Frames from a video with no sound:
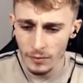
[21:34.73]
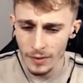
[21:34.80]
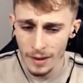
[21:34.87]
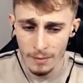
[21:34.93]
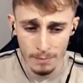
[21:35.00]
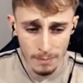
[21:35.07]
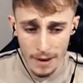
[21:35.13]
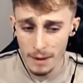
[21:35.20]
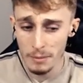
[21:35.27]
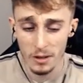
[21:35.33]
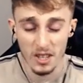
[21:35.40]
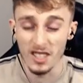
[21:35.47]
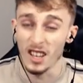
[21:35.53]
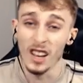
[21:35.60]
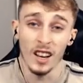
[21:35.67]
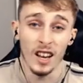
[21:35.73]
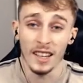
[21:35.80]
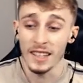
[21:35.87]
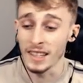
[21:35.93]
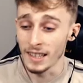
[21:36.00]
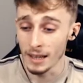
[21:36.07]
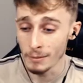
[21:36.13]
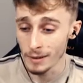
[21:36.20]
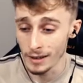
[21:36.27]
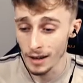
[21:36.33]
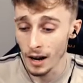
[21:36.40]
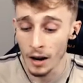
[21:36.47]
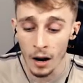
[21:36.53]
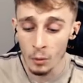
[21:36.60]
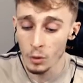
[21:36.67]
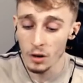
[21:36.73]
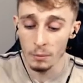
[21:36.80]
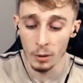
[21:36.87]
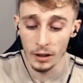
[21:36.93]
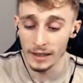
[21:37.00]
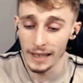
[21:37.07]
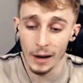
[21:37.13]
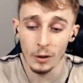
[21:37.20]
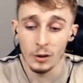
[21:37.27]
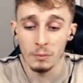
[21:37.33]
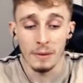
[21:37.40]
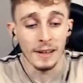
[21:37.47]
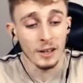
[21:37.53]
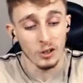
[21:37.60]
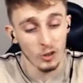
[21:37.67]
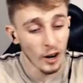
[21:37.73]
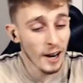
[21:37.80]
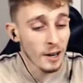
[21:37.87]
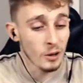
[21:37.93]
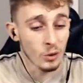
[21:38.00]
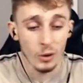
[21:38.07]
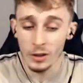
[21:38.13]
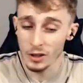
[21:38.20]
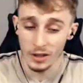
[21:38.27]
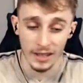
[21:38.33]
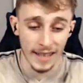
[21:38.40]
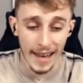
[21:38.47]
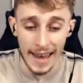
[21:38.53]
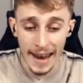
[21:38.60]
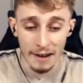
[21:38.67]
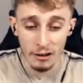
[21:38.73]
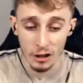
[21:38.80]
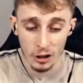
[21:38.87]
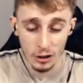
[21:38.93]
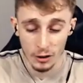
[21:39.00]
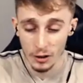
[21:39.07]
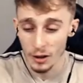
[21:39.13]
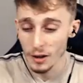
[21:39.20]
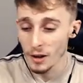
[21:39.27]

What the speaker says: maybe it's just unlucky. I mean, I wouldn't put it down to being a triangle and just in that area it's just